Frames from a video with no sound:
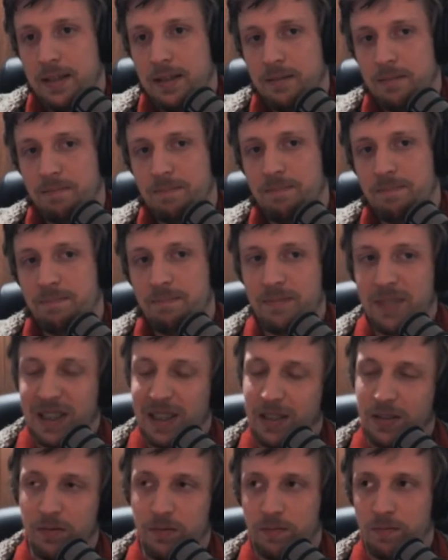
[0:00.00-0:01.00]
it
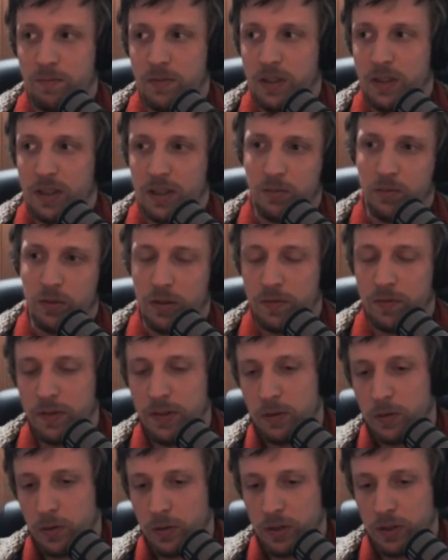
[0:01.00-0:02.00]
doesn't really
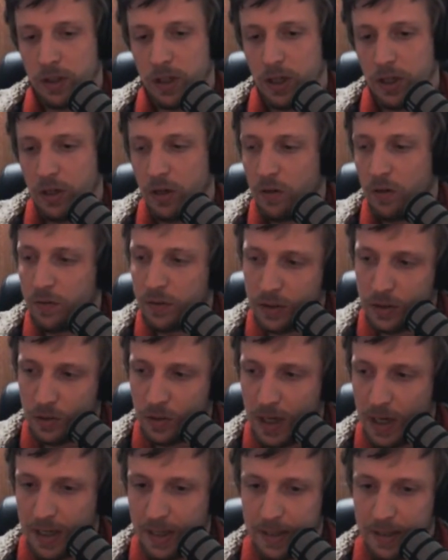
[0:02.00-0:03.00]
feel good, and I don't know if it's a
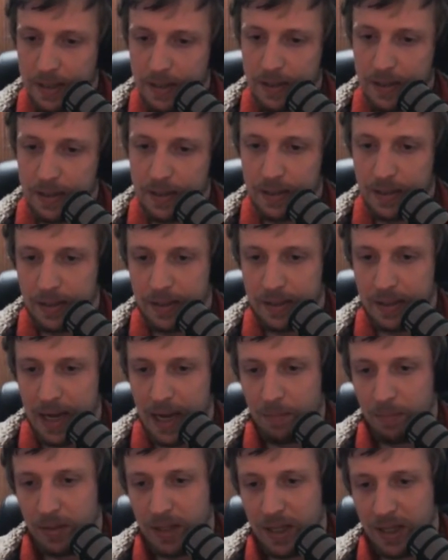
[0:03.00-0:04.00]
great
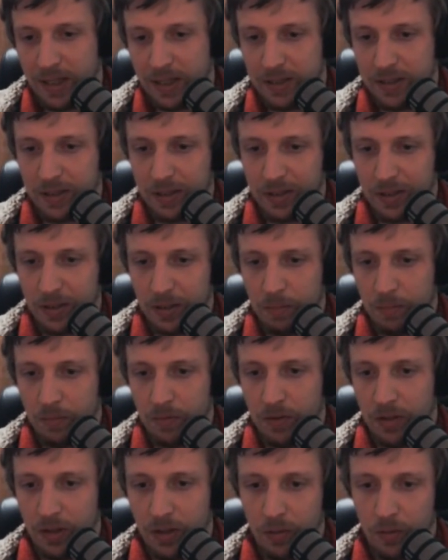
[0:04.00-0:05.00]
gameplay
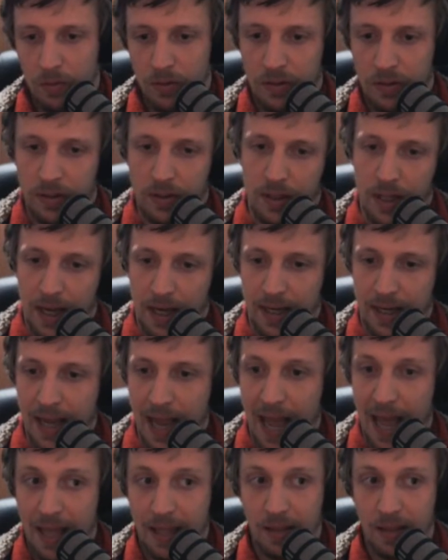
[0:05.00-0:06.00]
system that
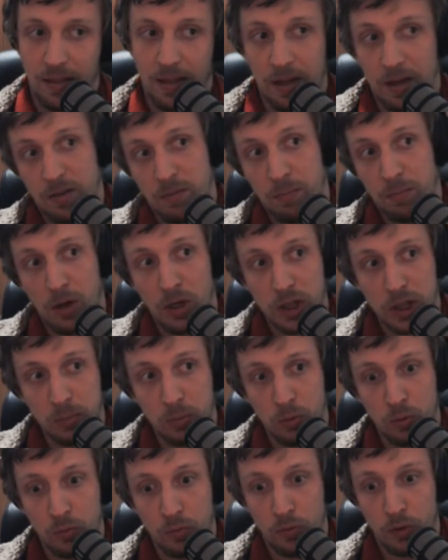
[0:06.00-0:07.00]
that it's
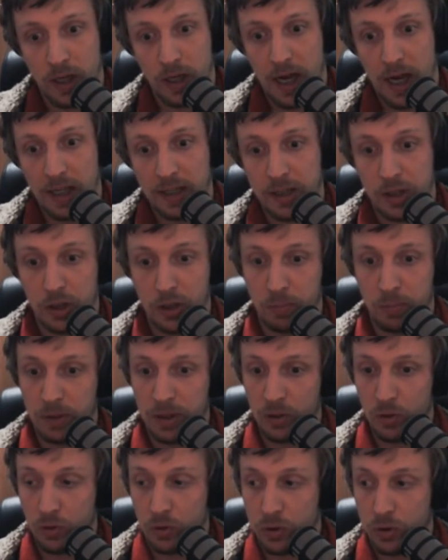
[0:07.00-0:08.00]
possible for a card to just be
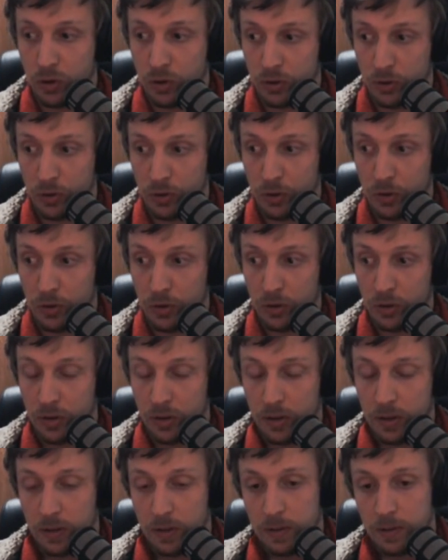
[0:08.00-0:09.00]
useless to you.
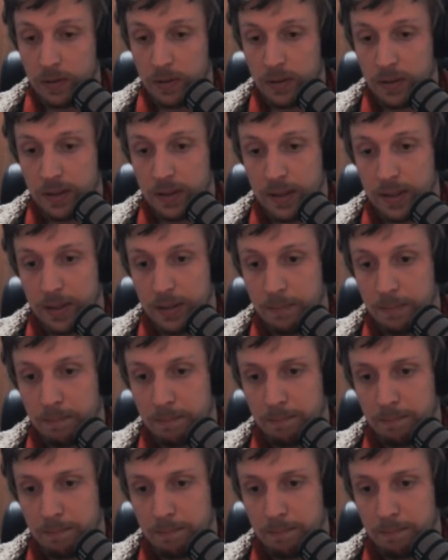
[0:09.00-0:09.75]
So